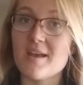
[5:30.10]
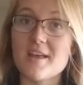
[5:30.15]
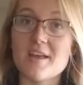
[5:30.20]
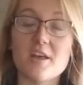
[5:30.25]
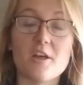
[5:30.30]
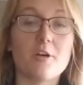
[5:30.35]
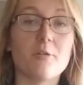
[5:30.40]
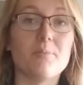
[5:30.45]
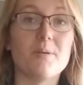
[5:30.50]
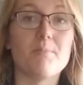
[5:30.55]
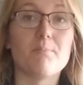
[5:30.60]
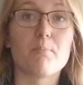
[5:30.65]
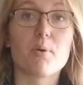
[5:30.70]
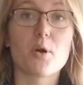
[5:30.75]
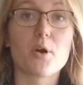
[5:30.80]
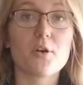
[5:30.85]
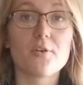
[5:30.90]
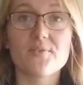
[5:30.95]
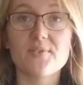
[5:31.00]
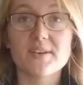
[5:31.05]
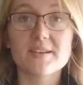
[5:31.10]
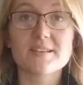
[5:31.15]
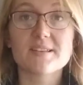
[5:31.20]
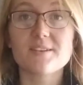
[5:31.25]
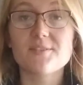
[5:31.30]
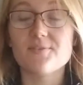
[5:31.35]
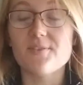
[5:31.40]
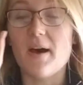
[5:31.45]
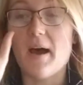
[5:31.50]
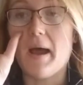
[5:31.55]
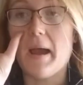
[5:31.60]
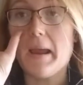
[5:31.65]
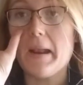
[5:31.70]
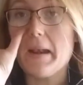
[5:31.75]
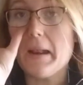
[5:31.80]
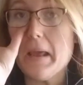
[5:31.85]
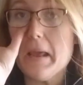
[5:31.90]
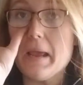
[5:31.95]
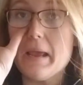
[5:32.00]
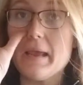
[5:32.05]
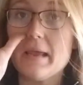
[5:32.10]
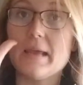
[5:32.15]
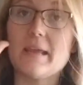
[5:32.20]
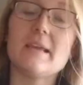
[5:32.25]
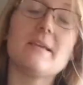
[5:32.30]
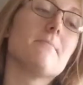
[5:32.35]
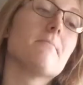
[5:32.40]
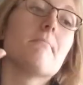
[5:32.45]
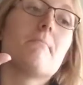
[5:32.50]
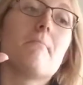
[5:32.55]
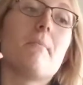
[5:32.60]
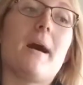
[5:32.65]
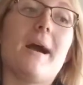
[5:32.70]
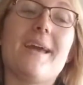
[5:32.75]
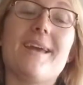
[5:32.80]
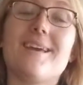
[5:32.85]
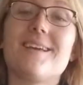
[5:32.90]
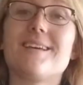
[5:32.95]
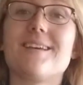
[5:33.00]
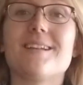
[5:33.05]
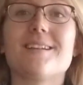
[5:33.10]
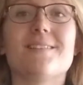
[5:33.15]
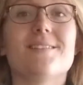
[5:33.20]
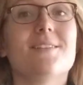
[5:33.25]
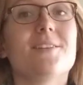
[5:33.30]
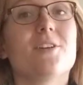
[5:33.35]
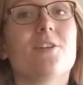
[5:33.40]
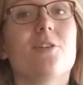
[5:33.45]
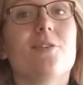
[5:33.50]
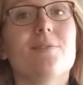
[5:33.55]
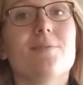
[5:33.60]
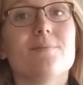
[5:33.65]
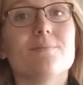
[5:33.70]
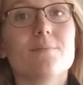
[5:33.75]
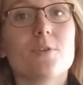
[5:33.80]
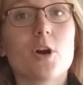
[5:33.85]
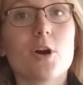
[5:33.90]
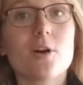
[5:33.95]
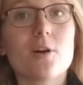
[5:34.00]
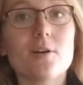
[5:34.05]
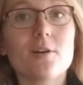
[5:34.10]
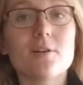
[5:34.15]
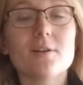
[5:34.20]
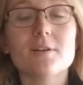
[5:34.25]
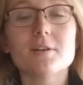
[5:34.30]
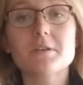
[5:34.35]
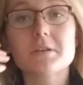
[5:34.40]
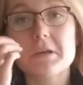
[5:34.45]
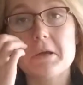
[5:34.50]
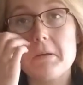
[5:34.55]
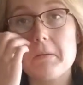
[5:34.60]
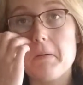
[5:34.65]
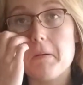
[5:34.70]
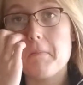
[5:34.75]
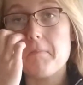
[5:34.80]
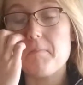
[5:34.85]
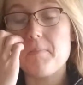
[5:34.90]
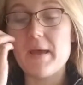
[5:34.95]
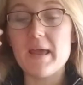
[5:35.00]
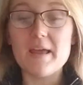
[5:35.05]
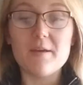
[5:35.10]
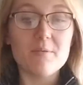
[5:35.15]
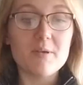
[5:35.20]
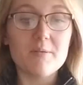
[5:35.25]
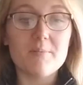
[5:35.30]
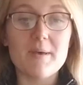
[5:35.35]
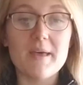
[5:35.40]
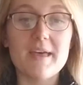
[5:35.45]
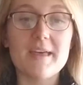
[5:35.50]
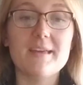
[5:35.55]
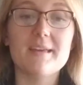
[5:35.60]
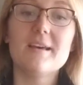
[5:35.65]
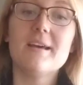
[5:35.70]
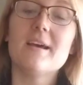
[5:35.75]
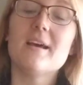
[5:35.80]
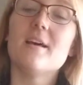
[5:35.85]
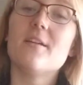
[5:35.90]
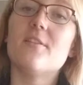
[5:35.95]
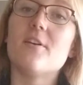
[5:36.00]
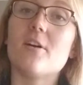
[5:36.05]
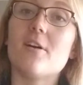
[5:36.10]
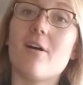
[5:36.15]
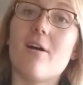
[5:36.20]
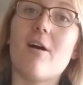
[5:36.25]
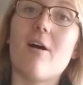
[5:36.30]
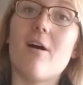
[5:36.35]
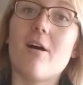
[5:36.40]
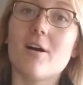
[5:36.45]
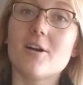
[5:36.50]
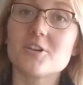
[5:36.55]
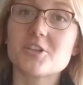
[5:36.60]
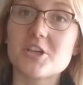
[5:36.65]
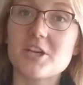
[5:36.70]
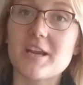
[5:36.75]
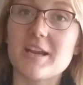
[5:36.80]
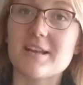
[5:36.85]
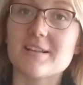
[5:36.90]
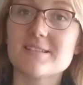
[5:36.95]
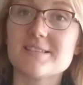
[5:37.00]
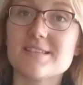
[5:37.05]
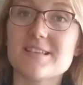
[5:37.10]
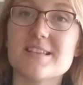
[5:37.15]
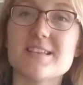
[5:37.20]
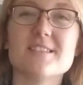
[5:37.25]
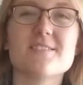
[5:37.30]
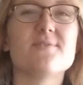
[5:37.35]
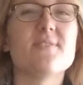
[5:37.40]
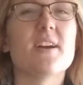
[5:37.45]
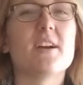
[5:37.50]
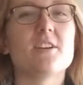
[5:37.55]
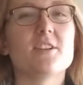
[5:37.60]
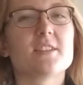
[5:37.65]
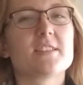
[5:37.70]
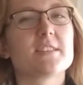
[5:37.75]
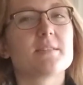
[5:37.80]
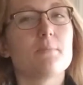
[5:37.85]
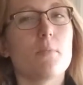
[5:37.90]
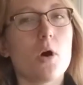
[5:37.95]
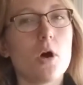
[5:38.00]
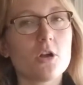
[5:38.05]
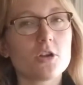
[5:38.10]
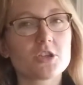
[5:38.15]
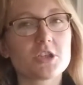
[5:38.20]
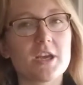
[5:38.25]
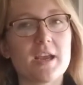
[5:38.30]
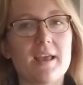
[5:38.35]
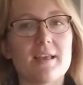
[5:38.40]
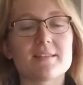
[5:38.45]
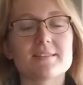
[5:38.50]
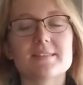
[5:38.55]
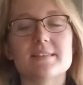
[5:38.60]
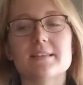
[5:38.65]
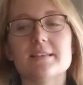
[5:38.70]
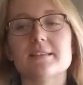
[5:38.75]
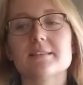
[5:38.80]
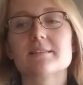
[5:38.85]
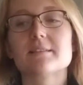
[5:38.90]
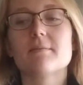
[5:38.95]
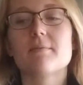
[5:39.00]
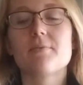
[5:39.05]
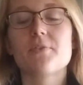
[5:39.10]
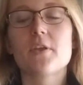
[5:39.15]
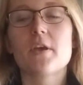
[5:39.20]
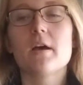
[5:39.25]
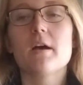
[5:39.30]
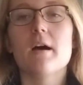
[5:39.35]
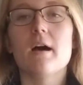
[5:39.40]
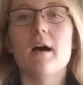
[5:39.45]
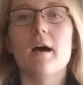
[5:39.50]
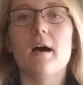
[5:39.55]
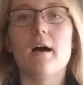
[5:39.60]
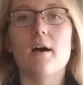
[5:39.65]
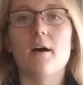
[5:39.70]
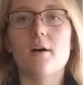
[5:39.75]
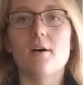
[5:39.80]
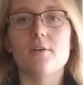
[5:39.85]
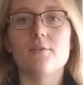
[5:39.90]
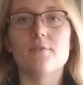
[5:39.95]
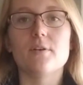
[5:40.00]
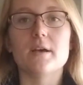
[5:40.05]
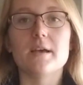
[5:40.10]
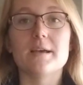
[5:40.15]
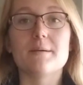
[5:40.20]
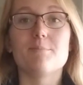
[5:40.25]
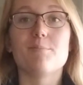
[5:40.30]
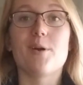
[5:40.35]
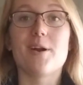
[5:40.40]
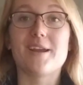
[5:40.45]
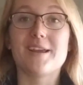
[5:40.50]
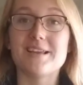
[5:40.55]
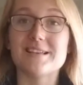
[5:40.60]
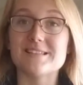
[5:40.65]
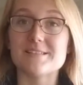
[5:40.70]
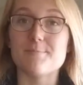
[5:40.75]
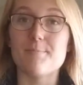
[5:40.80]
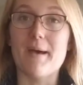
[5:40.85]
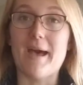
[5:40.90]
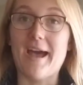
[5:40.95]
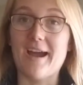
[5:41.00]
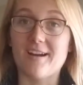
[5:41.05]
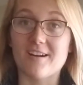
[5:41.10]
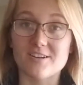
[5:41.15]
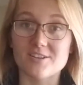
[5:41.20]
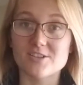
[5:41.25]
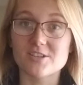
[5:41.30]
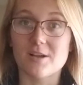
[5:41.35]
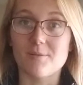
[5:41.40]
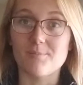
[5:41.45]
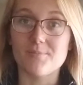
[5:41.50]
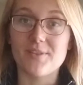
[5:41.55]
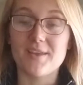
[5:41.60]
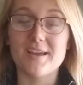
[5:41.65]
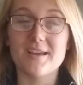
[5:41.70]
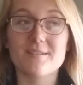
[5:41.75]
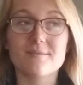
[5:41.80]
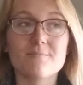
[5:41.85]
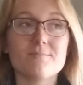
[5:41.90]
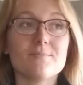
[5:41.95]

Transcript: He'll be perfectly fine. He might get a little hurt, a baby bit. There are chances, very small chances, of him breaking his back or something.